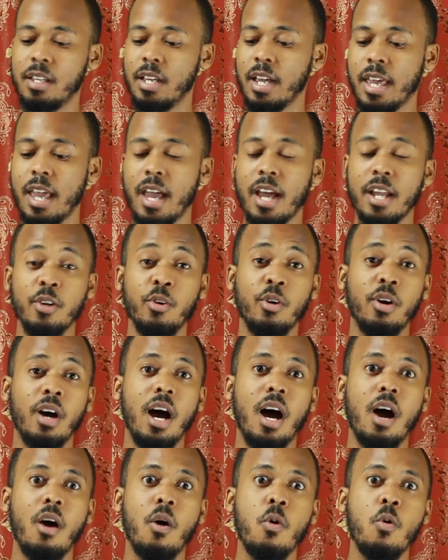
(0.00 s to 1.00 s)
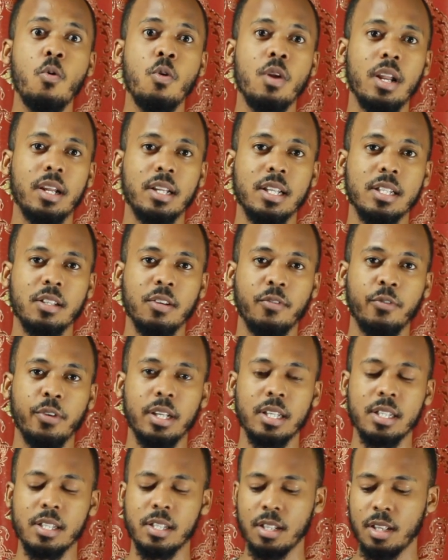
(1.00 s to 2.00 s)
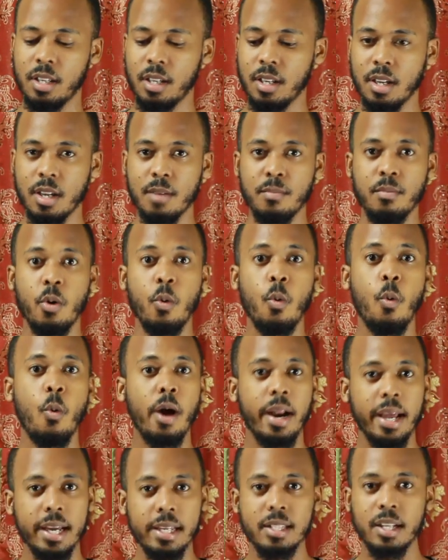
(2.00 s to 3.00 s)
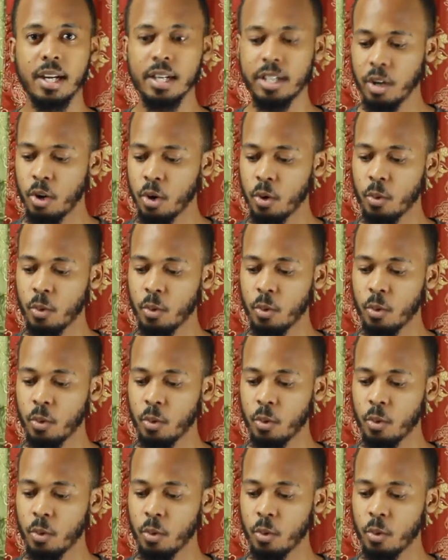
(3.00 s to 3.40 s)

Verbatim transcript: I can't do a whole lot of stuff with this. But what I started